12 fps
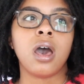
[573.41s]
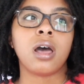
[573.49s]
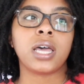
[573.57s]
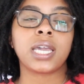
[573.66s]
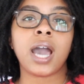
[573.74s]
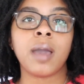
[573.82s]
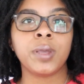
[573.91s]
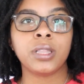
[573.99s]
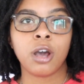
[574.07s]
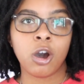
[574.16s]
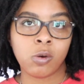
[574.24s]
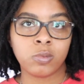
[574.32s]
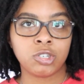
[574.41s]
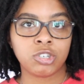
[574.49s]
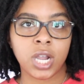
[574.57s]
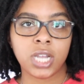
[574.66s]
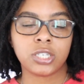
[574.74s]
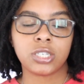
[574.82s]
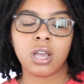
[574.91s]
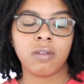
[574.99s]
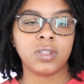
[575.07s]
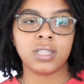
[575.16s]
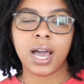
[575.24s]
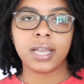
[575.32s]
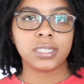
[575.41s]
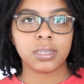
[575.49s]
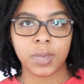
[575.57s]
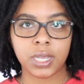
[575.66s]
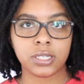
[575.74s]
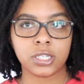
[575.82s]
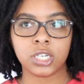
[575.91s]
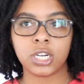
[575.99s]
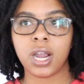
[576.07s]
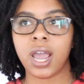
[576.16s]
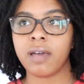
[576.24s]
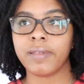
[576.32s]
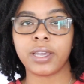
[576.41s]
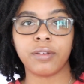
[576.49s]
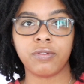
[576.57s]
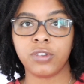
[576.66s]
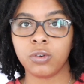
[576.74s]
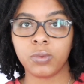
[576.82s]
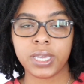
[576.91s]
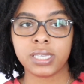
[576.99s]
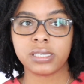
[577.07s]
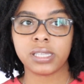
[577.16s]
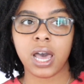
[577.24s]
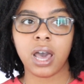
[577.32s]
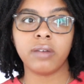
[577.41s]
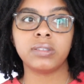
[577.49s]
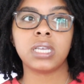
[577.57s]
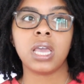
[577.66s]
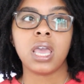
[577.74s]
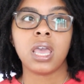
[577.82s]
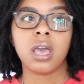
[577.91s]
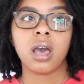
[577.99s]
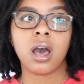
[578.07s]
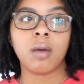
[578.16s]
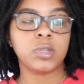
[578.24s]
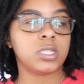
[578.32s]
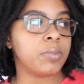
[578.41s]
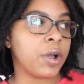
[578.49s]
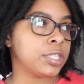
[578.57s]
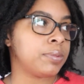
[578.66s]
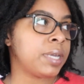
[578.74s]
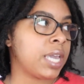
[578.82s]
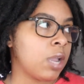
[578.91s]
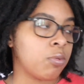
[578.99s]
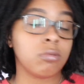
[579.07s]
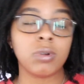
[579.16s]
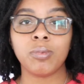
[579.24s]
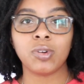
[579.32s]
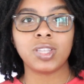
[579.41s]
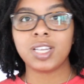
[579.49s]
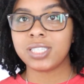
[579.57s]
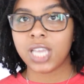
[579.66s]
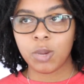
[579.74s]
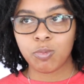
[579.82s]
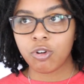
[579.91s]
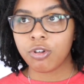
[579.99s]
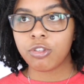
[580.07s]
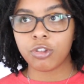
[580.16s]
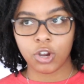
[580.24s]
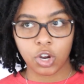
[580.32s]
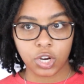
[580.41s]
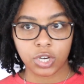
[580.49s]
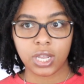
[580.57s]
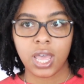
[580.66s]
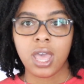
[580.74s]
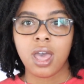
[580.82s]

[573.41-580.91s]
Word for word: like I'm in the home stretch of the last semester. I have like a few weeks left. It's about to be April. My birthday is April 3rd.